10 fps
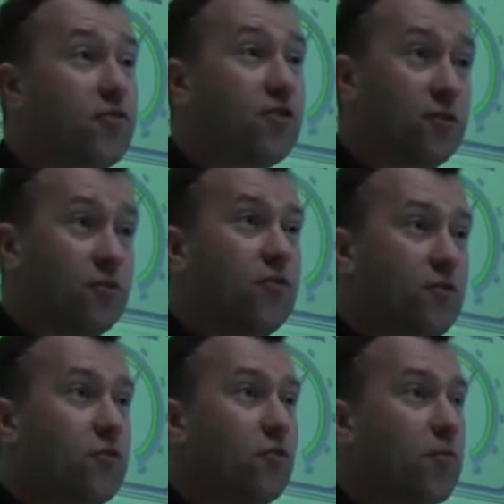which I'll
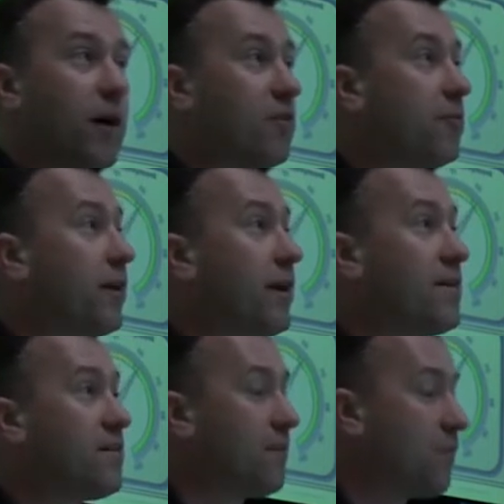talk about a bit
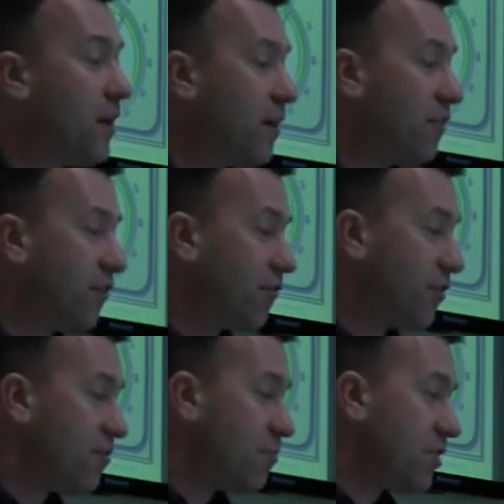later. So
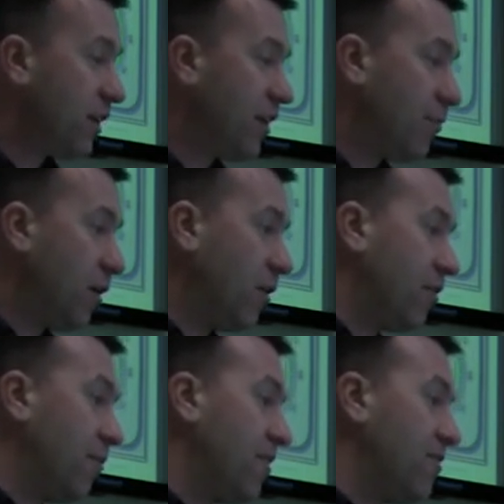for this particular part
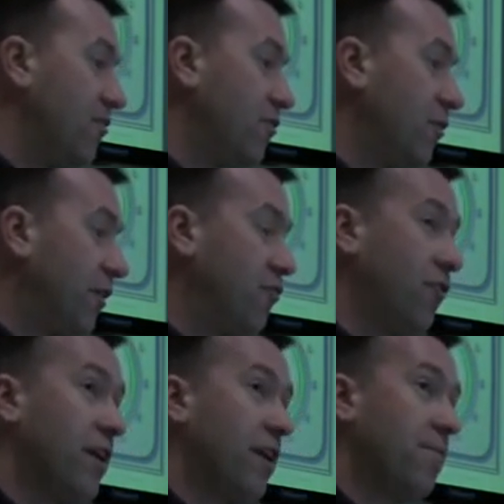of the business, U K
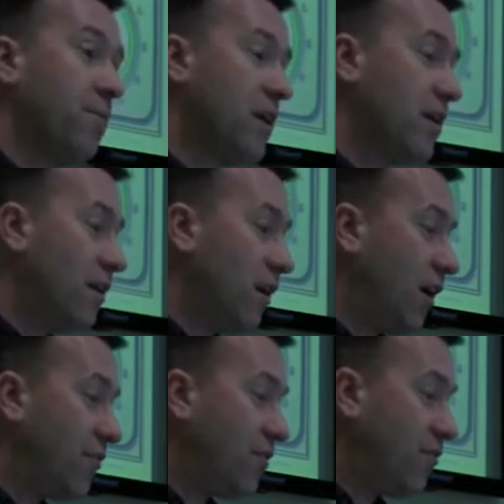trading,
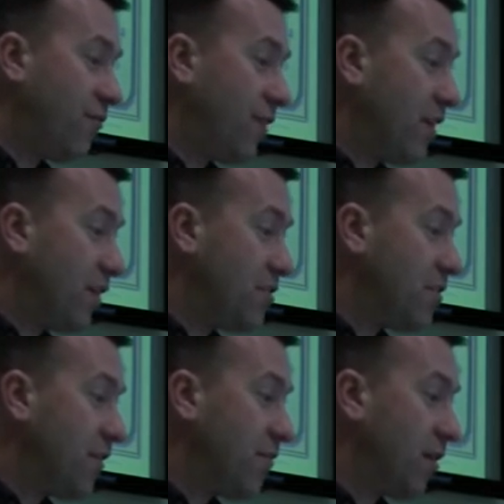I've configured
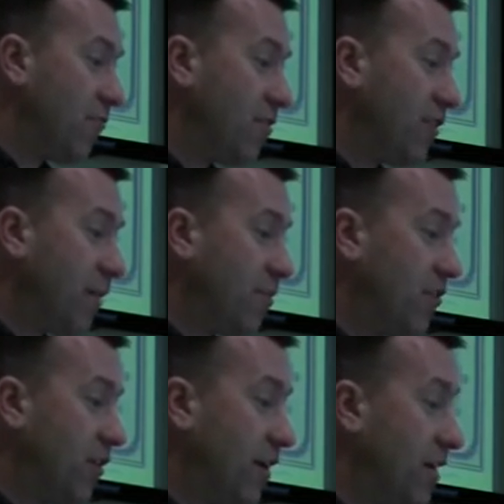that my risk
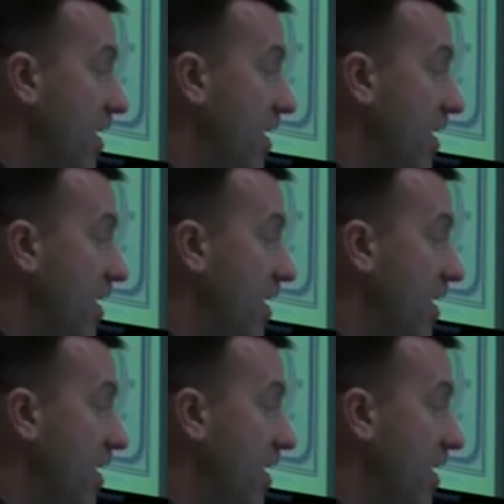appetite